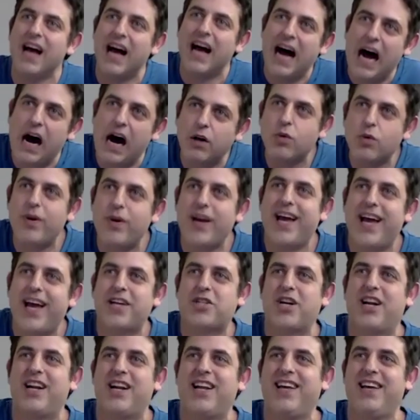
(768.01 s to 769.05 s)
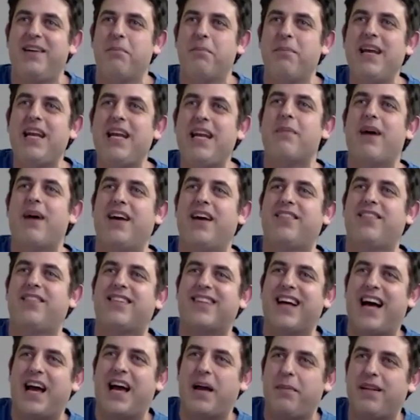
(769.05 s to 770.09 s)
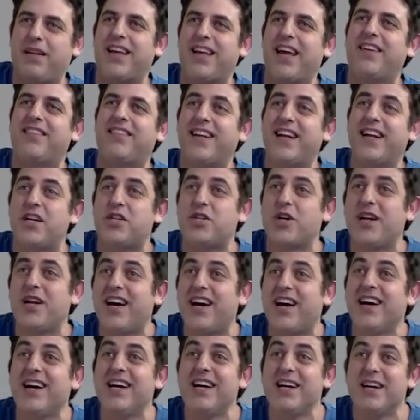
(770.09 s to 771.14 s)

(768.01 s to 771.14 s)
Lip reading: how do we actually minimize the time it takes an engineer,